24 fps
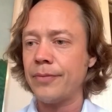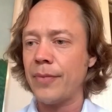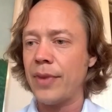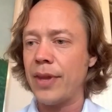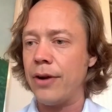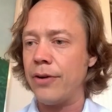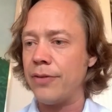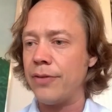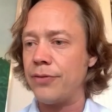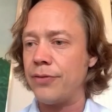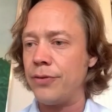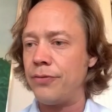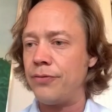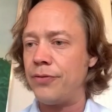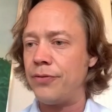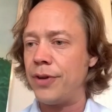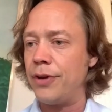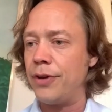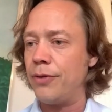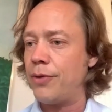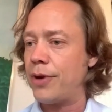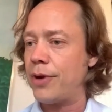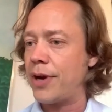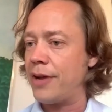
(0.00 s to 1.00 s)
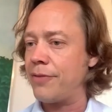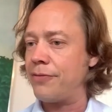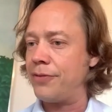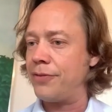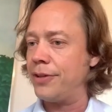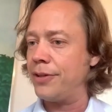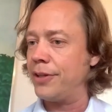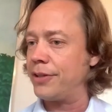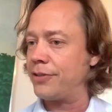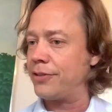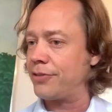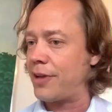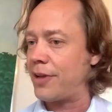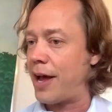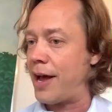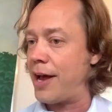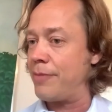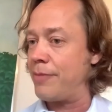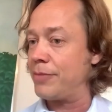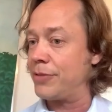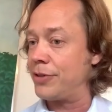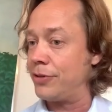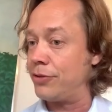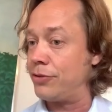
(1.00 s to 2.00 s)
If you feel what I feel, it's
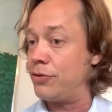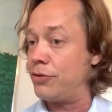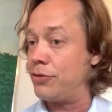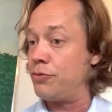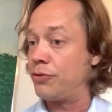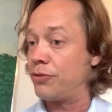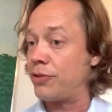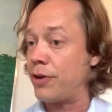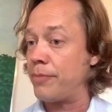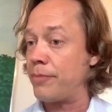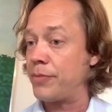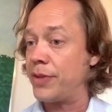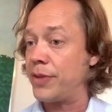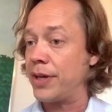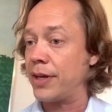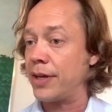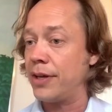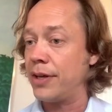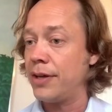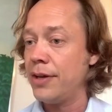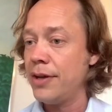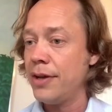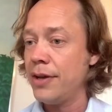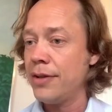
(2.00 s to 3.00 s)
time to do something.